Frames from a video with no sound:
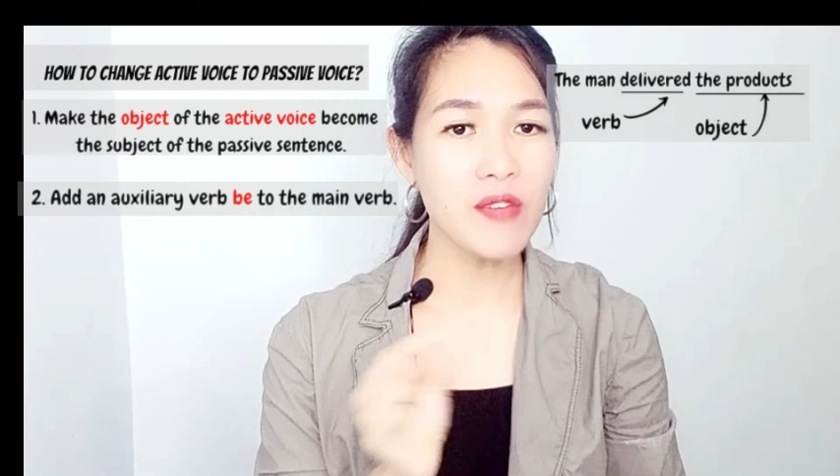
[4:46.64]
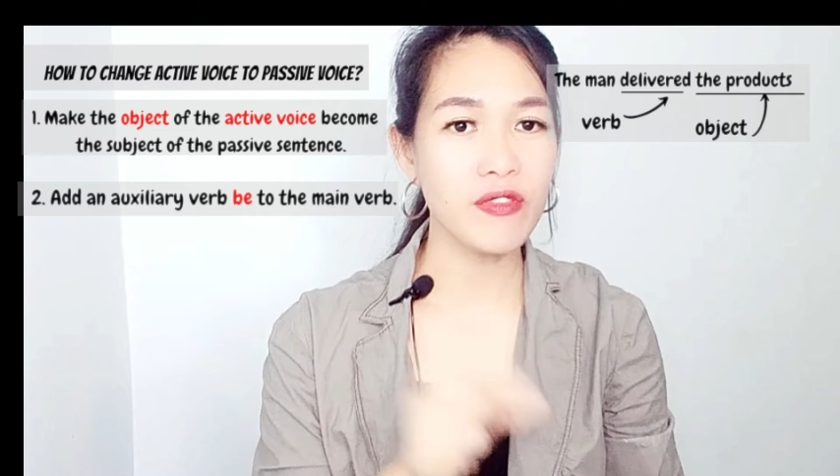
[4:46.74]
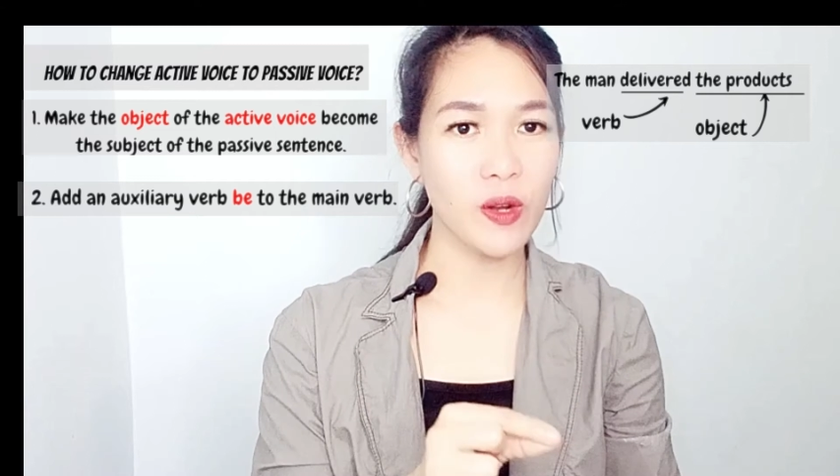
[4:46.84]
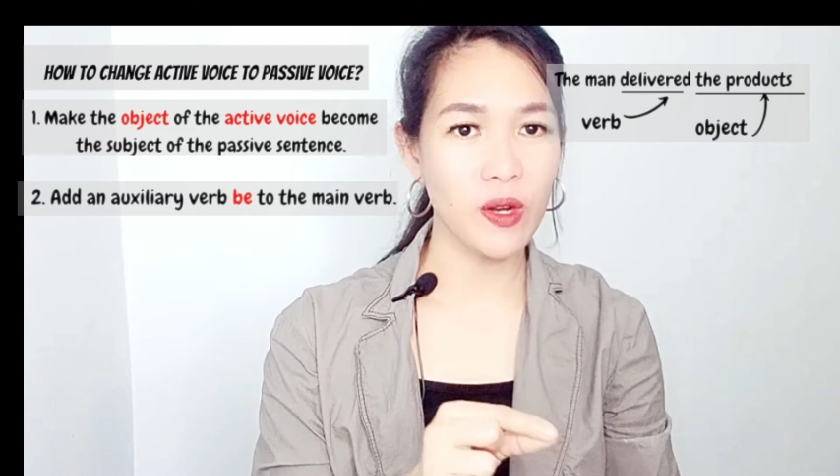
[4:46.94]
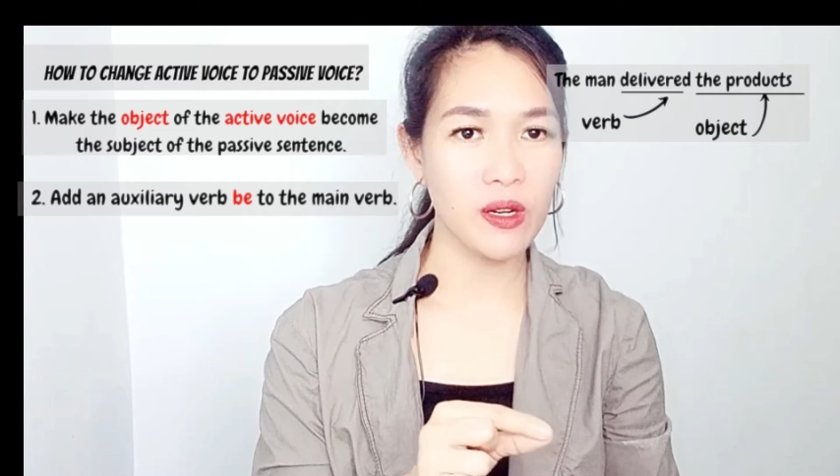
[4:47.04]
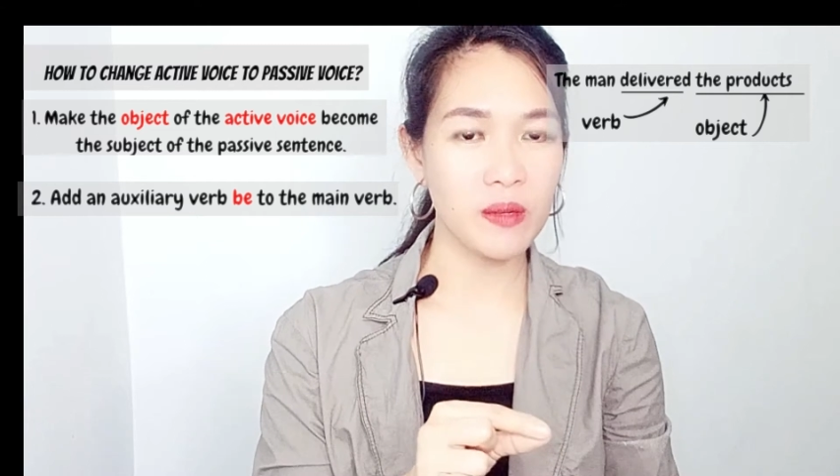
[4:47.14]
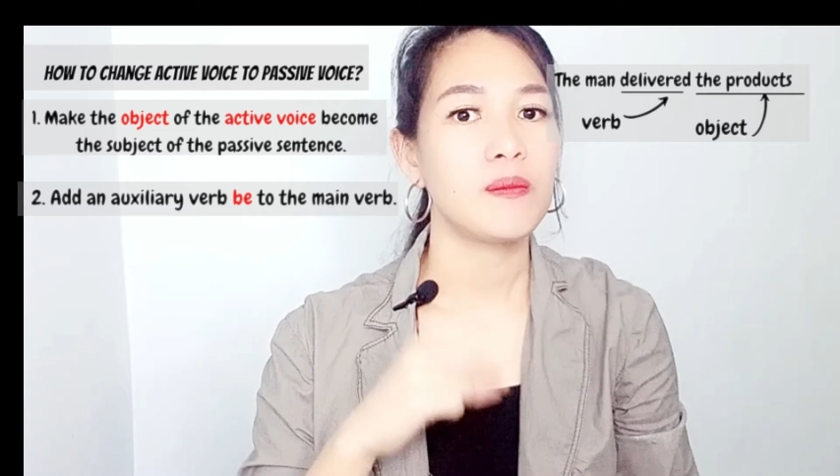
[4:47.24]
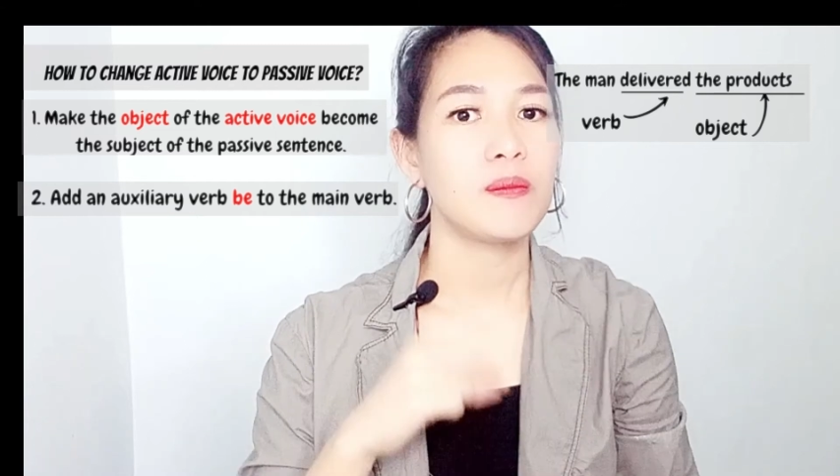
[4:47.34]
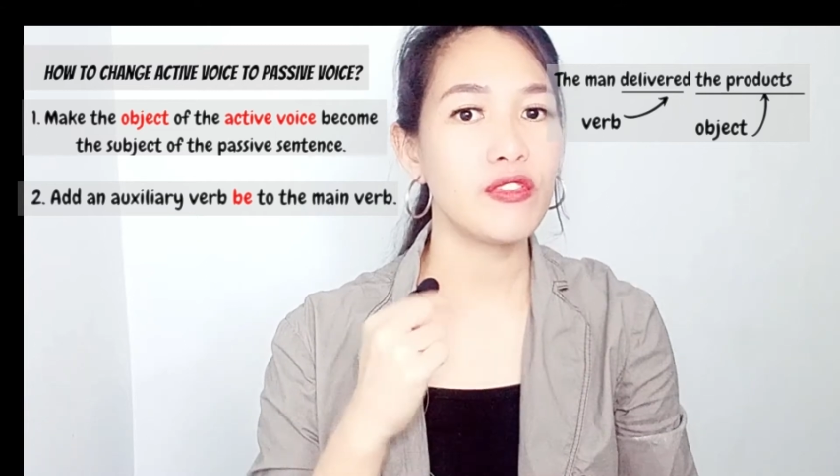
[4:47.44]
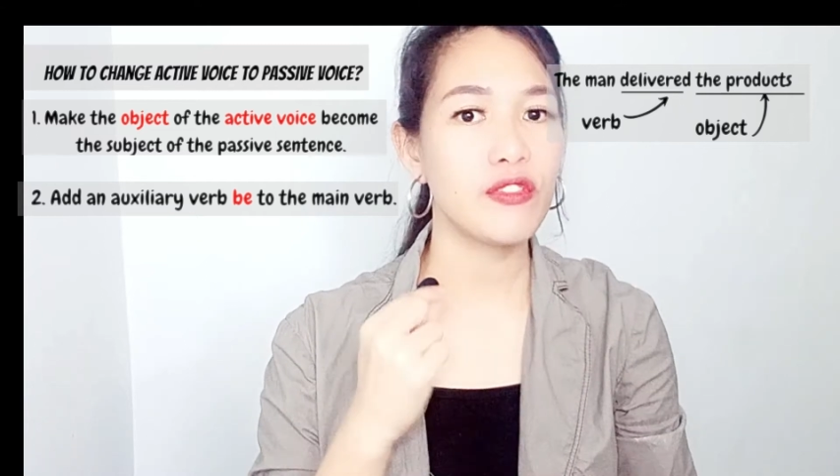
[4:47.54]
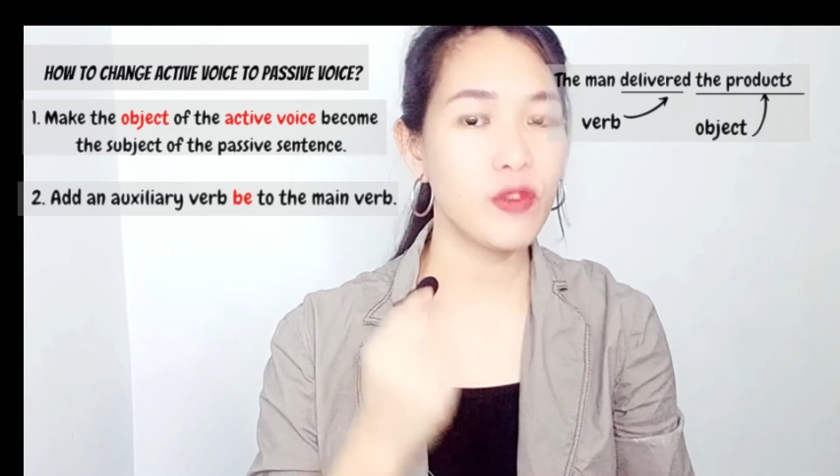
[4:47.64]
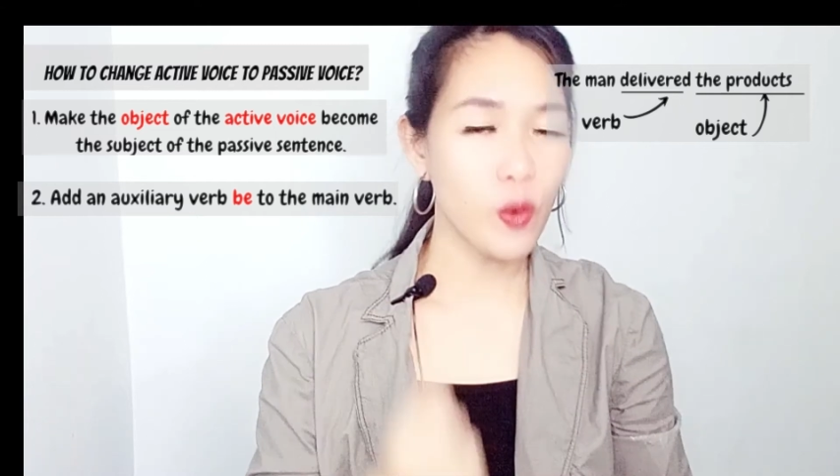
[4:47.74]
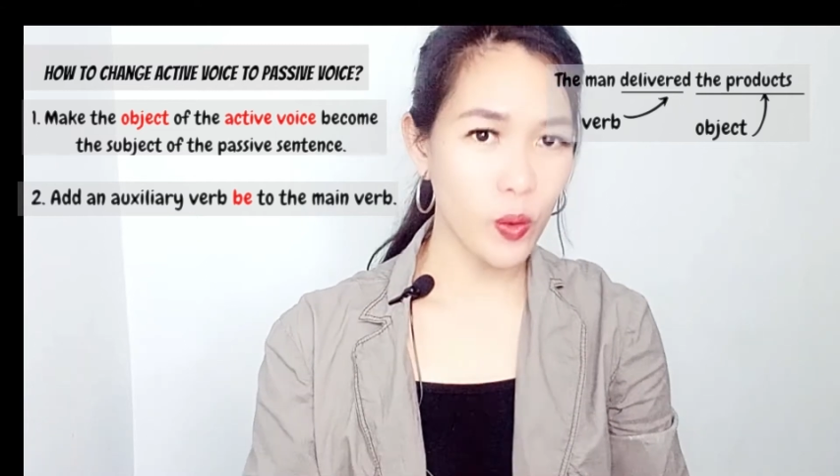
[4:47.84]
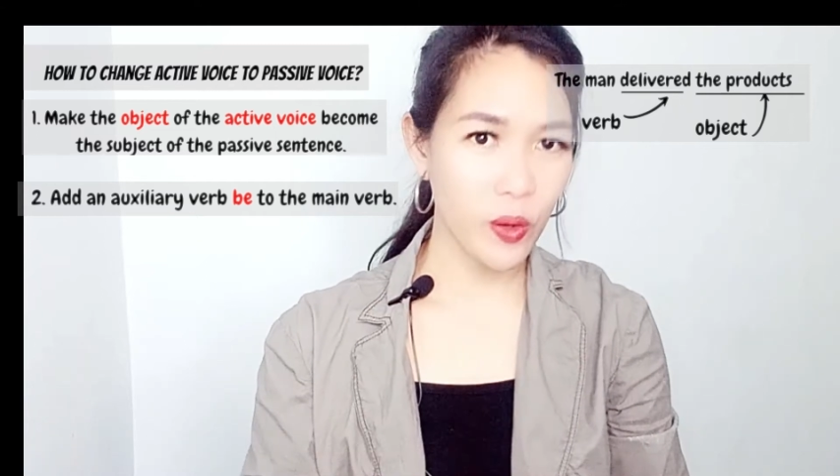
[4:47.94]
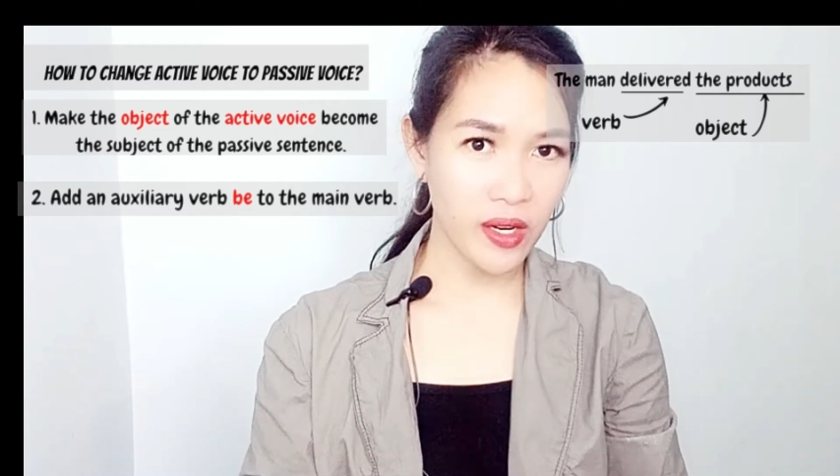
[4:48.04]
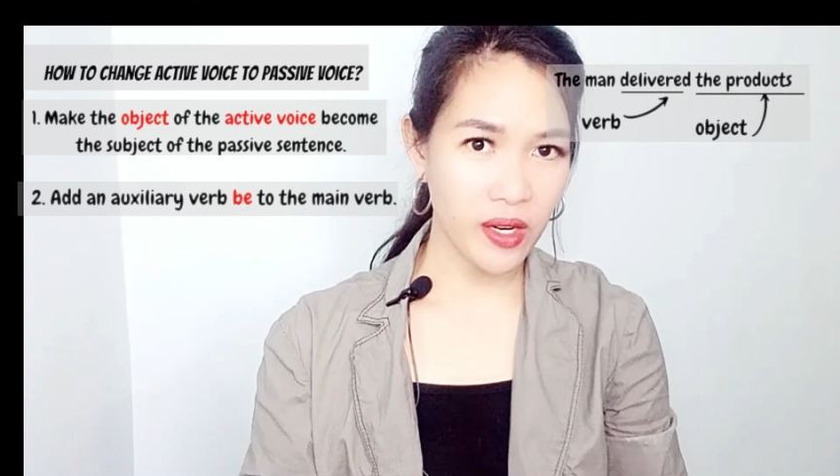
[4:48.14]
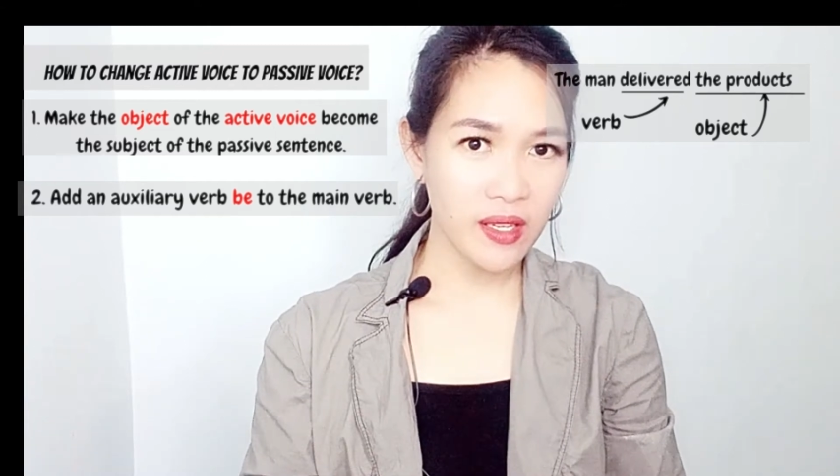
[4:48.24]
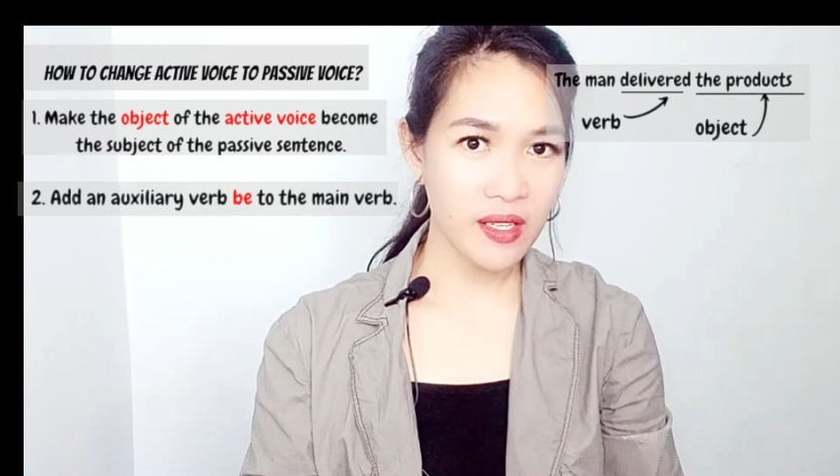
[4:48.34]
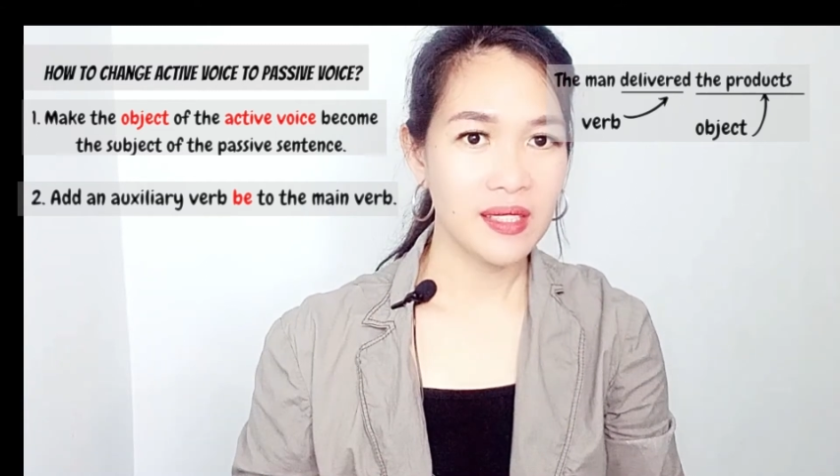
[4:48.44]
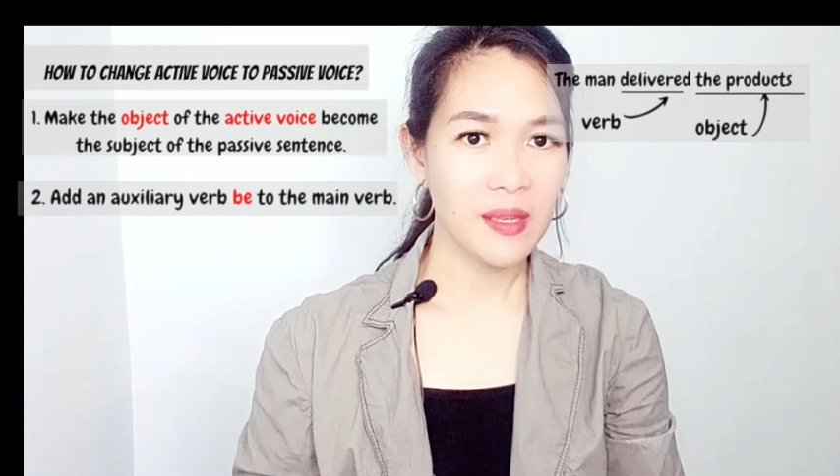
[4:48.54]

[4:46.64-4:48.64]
verb before